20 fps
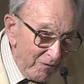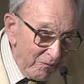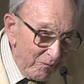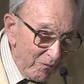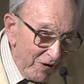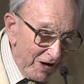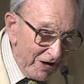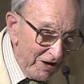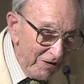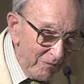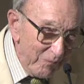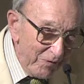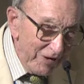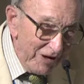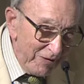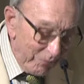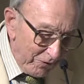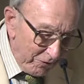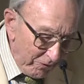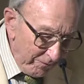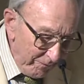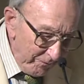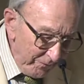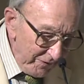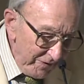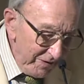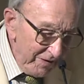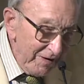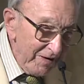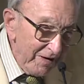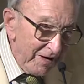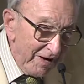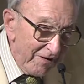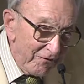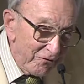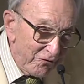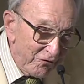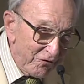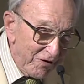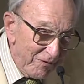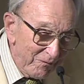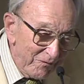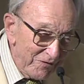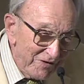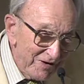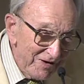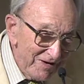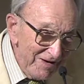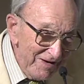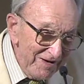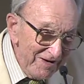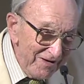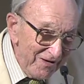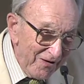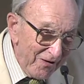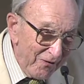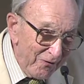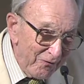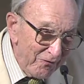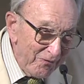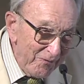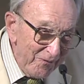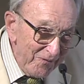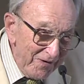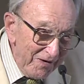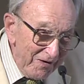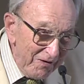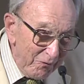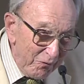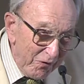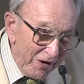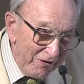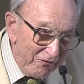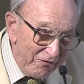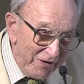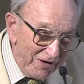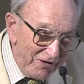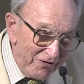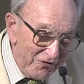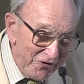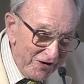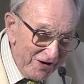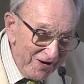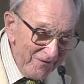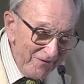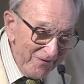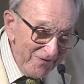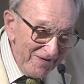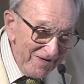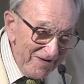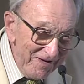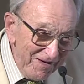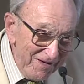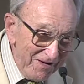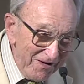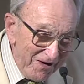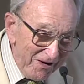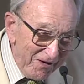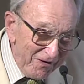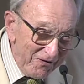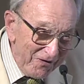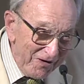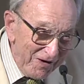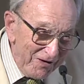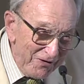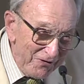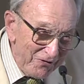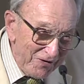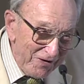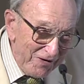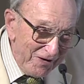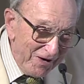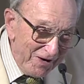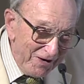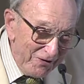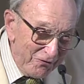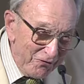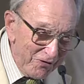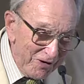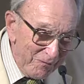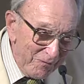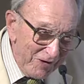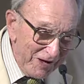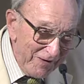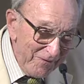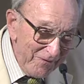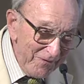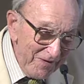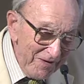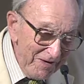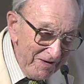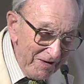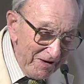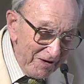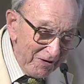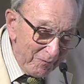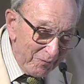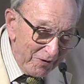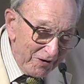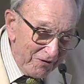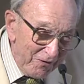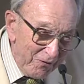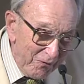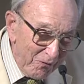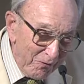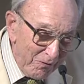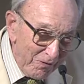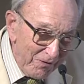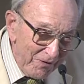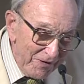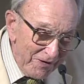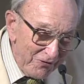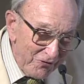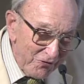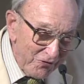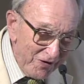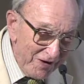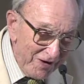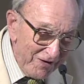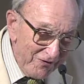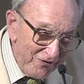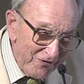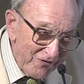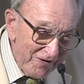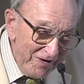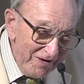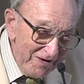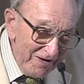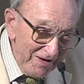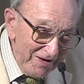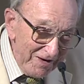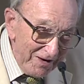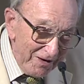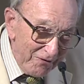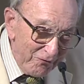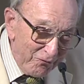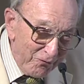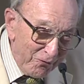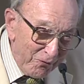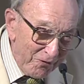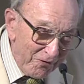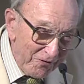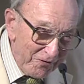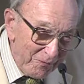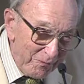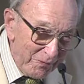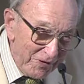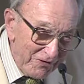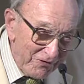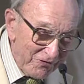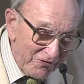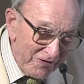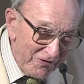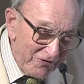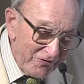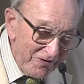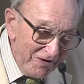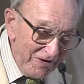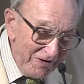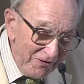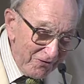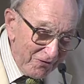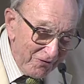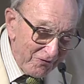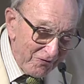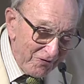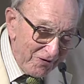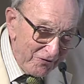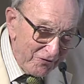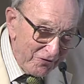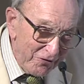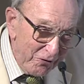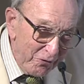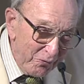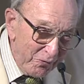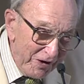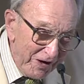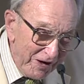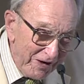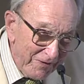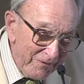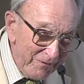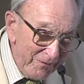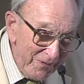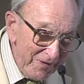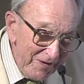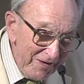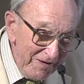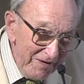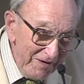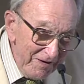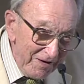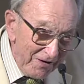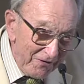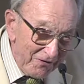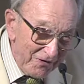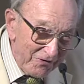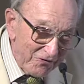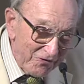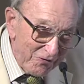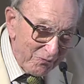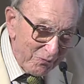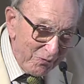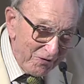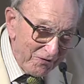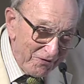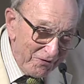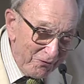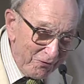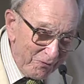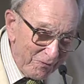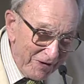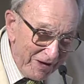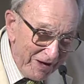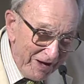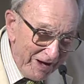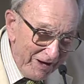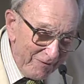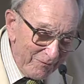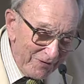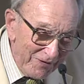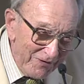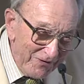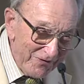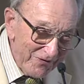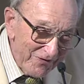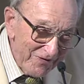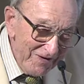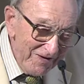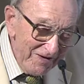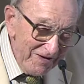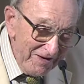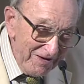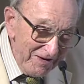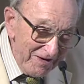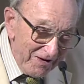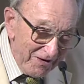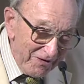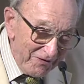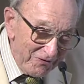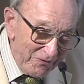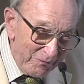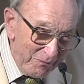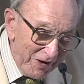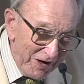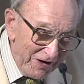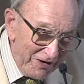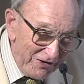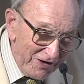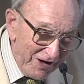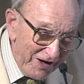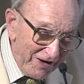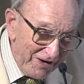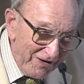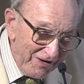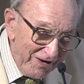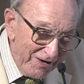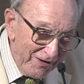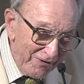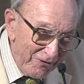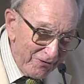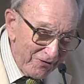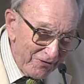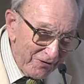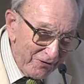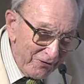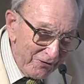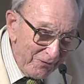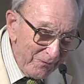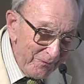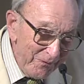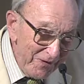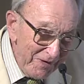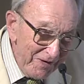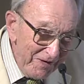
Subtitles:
Many people have dreamt of wave energy, and here's the guy dreaming, but all these things have fallen to pieces because they're too weak. And this is what normally happens. It may take a year or two.